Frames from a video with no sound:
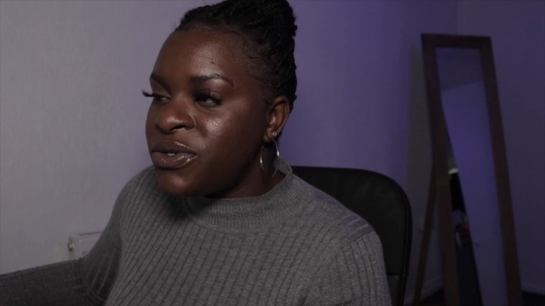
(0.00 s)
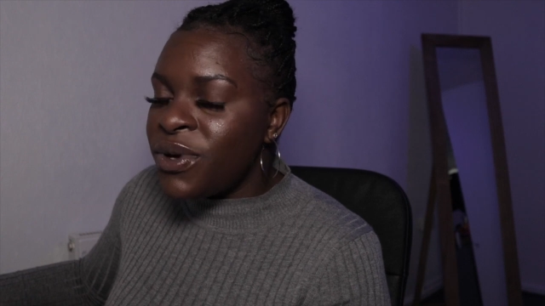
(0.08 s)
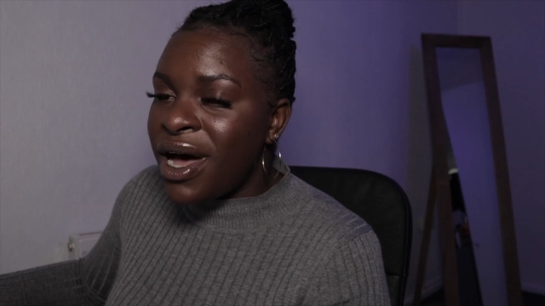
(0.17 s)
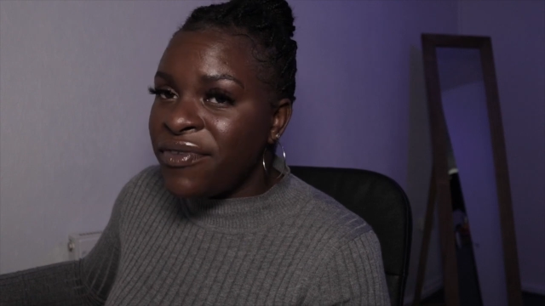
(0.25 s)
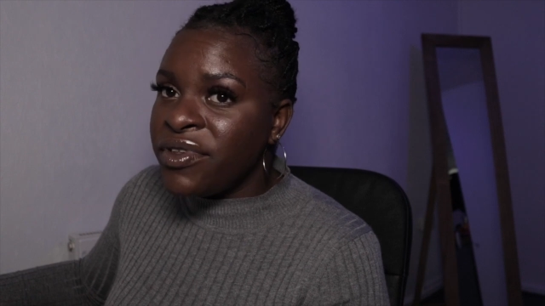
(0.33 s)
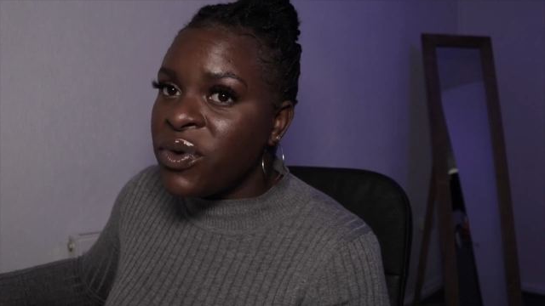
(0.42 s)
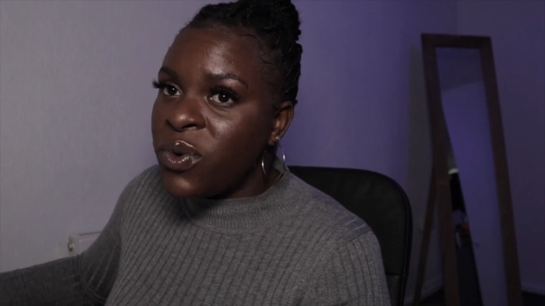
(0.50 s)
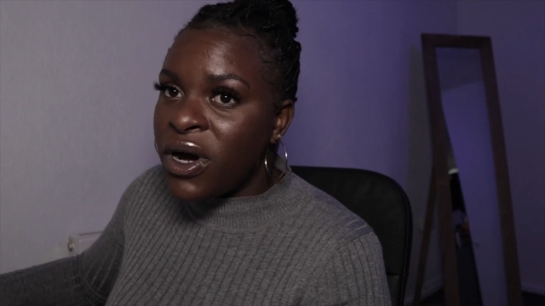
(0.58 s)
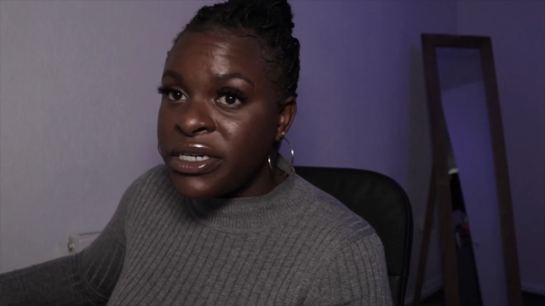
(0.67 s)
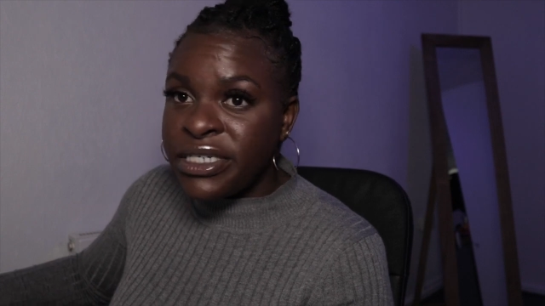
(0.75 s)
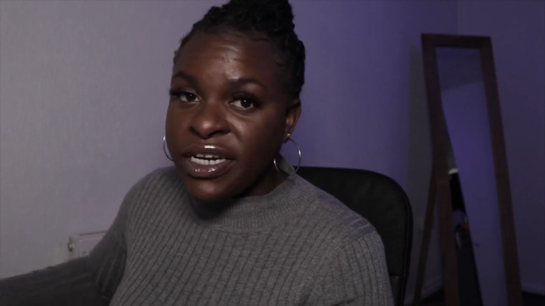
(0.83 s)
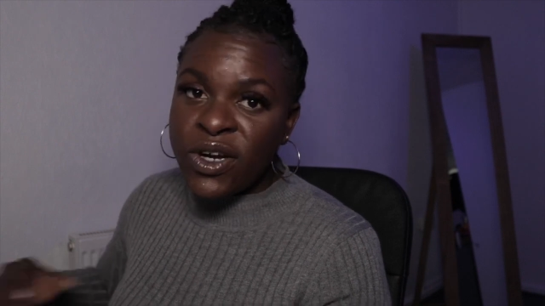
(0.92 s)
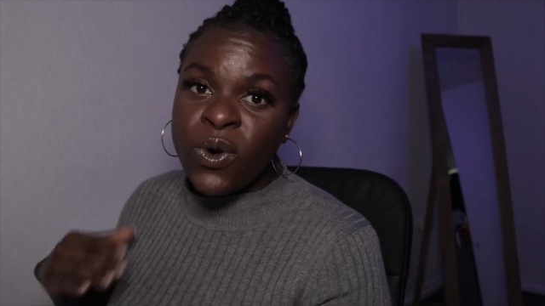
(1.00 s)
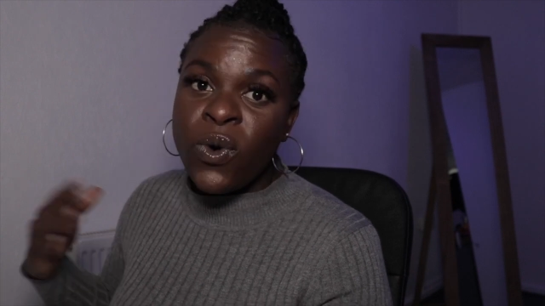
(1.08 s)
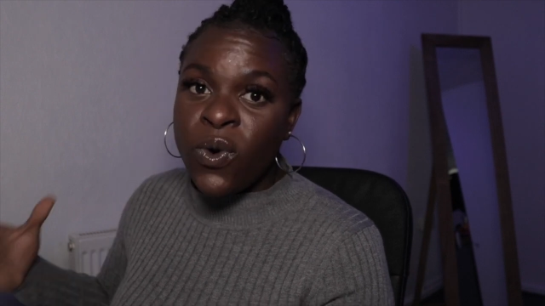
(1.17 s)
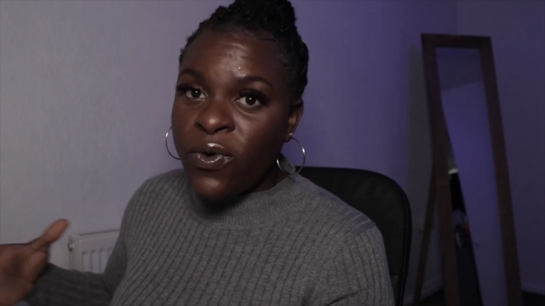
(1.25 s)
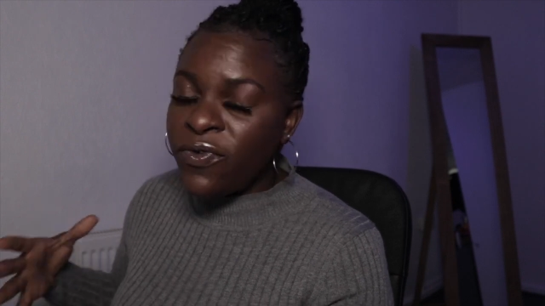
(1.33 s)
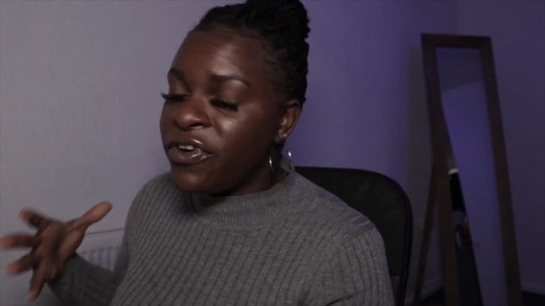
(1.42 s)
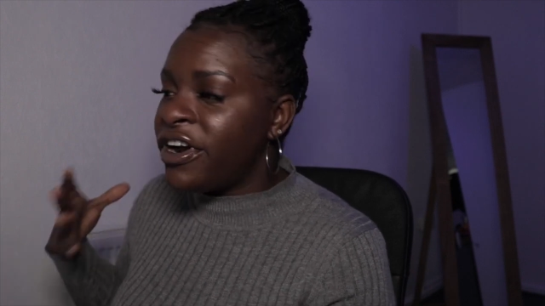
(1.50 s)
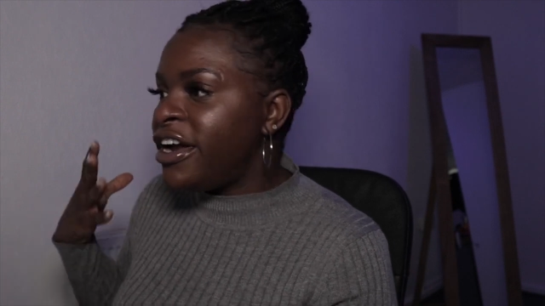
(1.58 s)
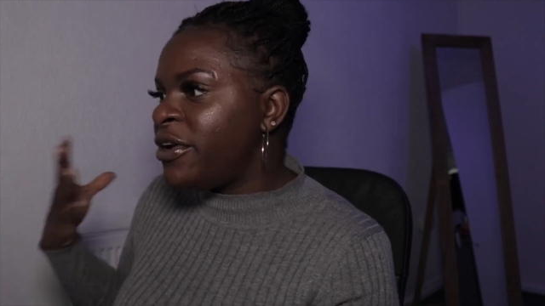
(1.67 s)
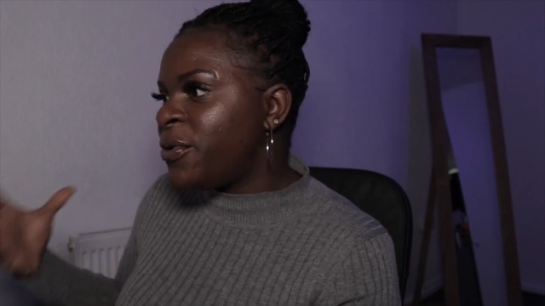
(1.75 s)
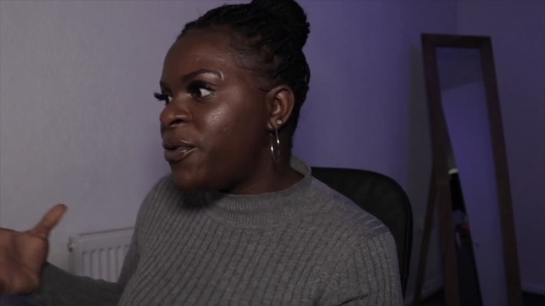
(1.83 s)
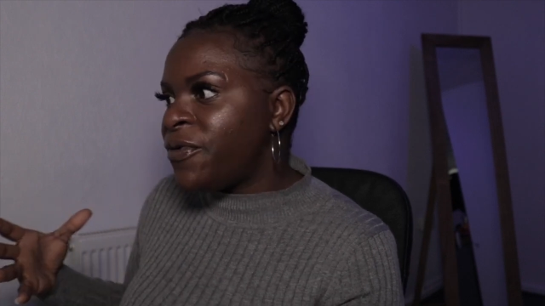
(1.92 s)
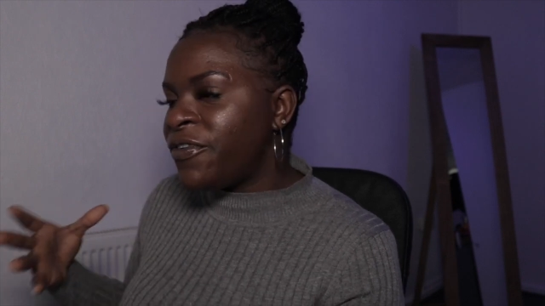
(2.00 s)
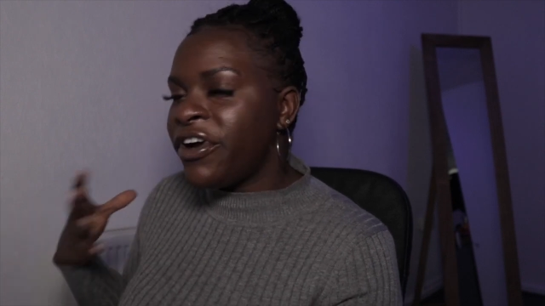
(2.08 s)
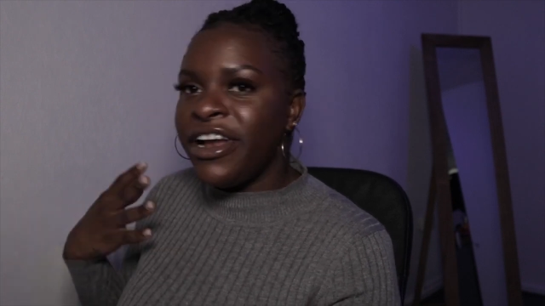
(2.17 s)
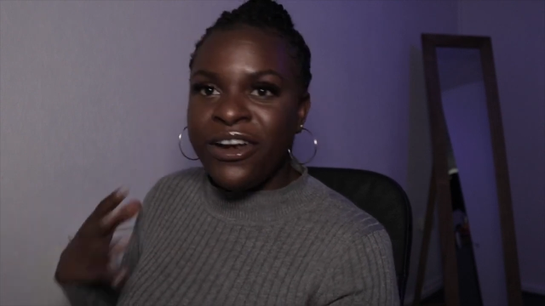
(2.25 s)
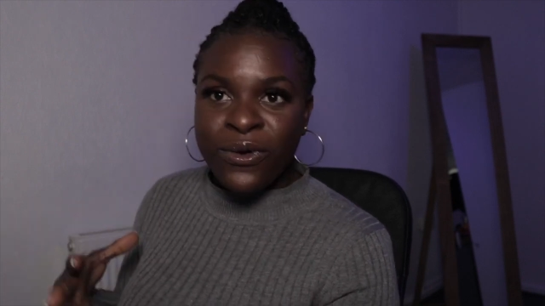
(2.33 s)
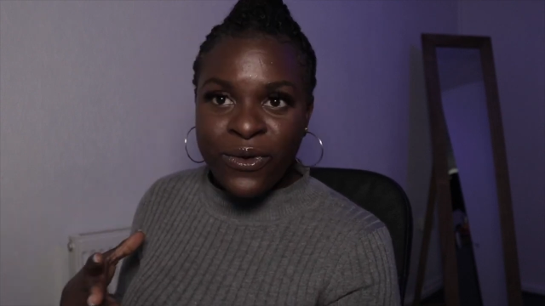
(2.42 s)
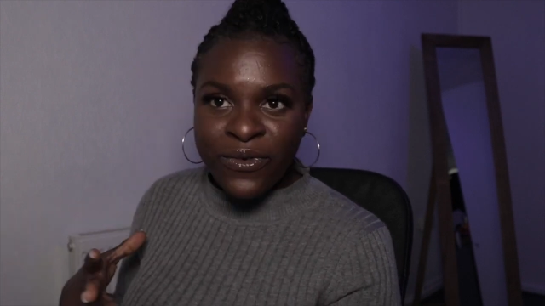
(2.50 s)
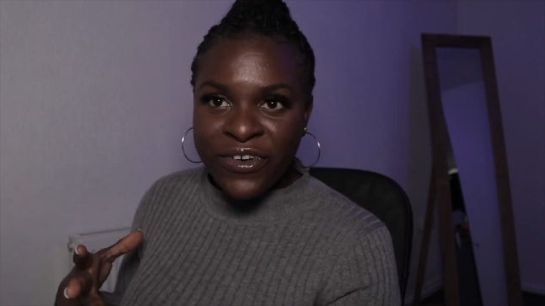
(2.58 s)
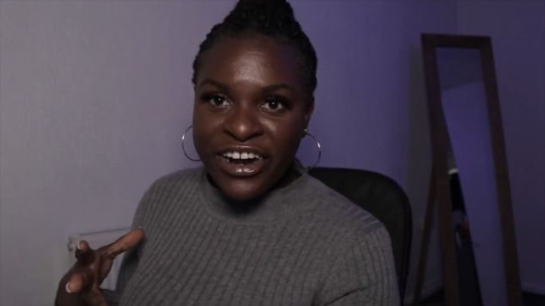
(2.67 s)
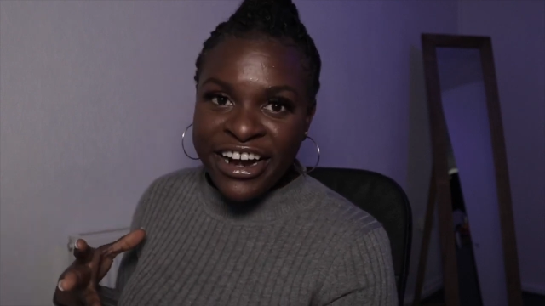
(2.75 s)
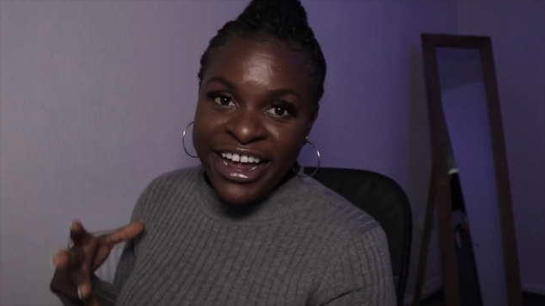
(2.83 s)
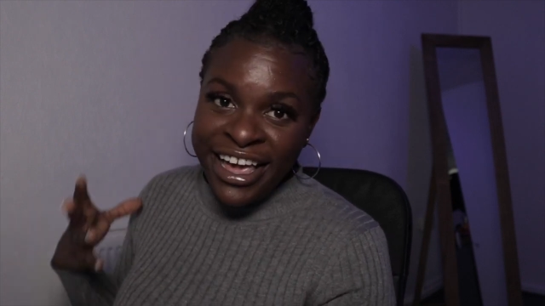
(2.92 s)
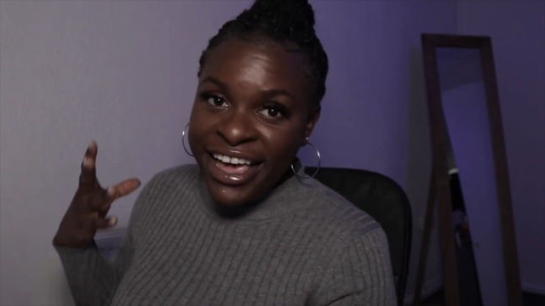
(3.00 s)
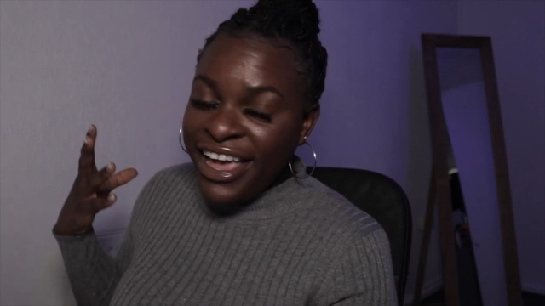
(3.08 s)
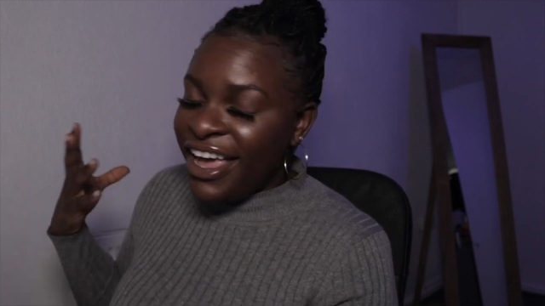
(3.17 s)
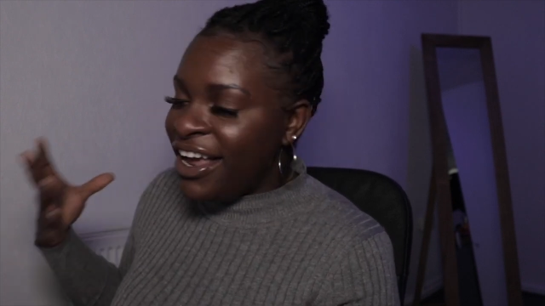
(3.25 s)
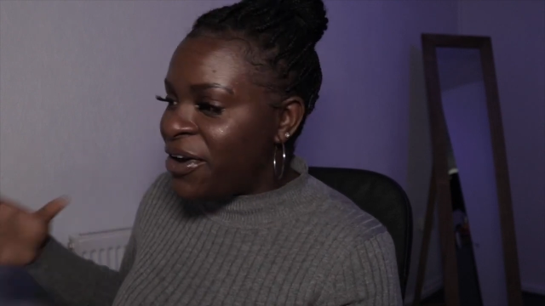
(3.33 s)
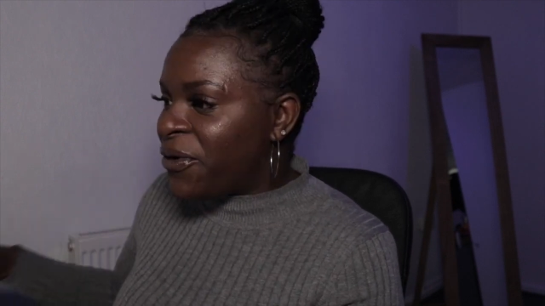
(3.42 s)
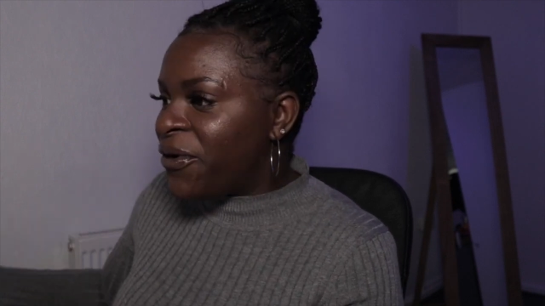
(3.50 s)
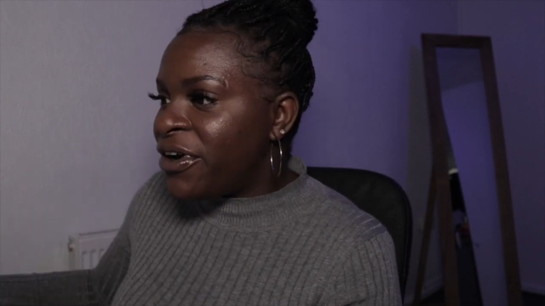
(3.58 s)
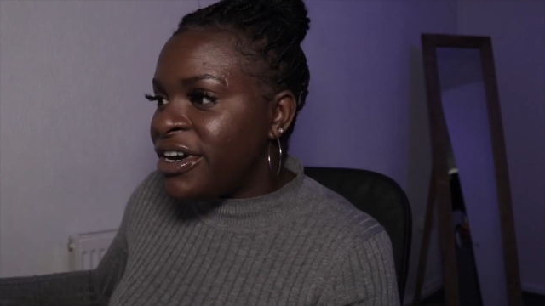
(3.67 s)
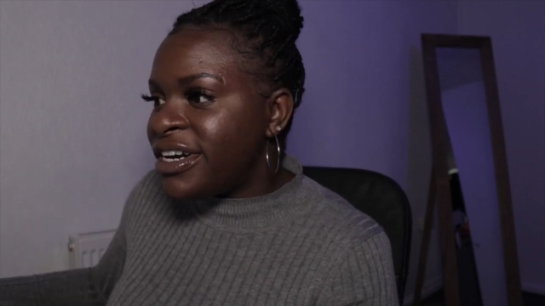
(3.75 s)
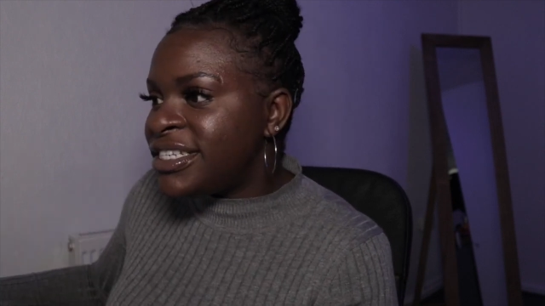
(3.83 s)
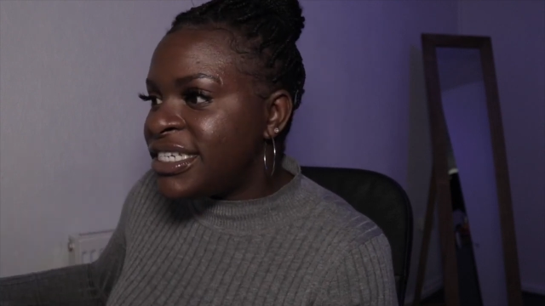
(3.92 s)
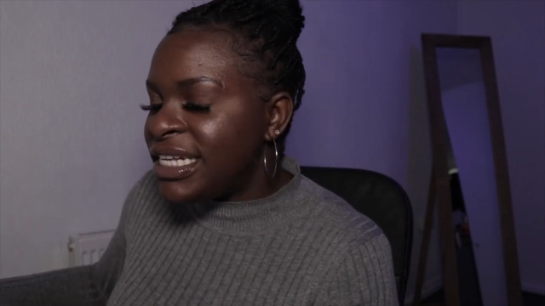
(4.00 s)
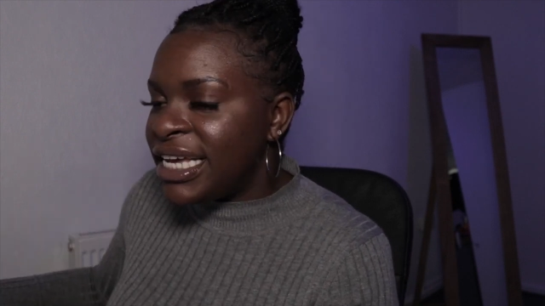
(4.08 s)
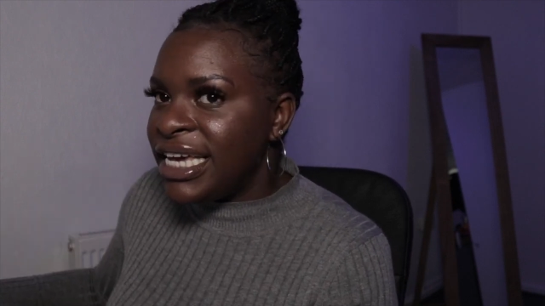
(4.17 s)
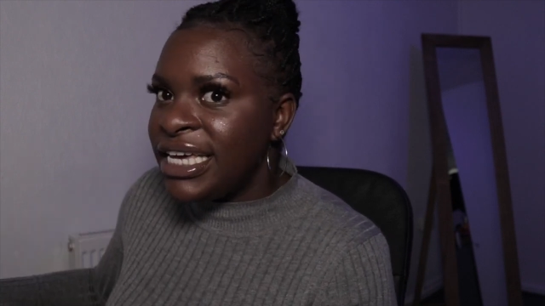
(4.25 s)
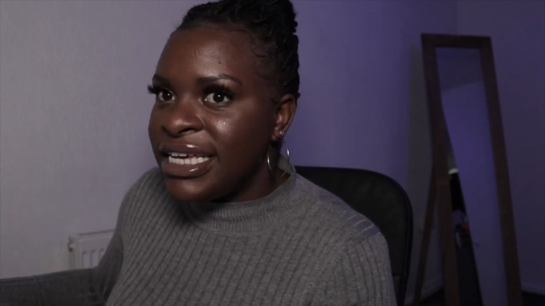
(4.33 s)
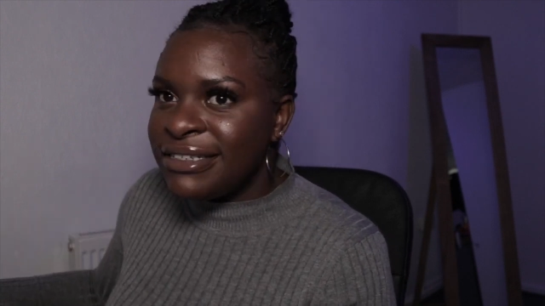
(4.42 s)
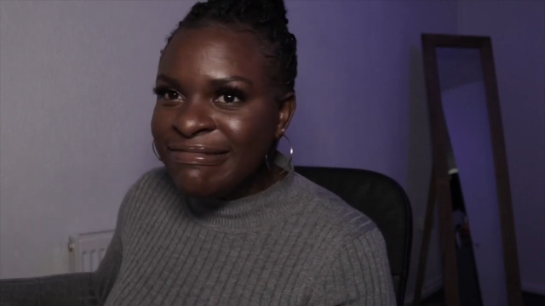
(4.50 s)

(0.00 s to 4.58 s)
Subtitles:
you have to watch it over and over and over in order to like